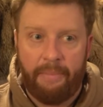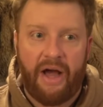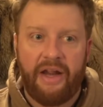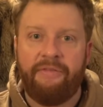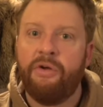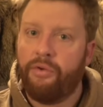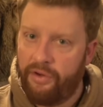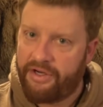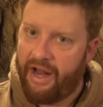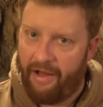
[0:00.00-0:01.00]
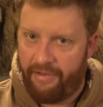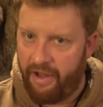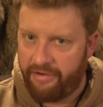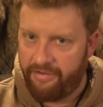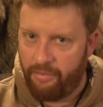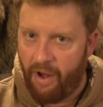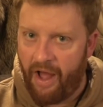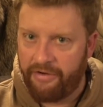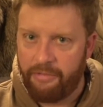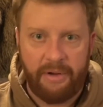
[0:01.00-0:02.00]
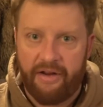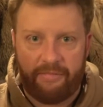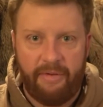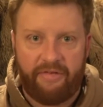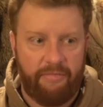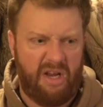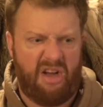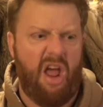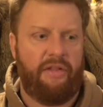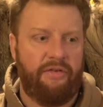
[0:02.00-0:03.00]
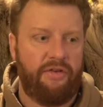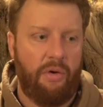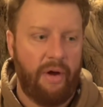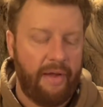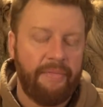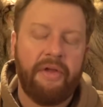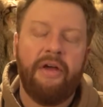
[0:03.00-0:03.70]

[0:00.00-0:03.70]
But if you looked at how they hunt in the wild, you'd be dismissive. I'm like, now nah, there's no way.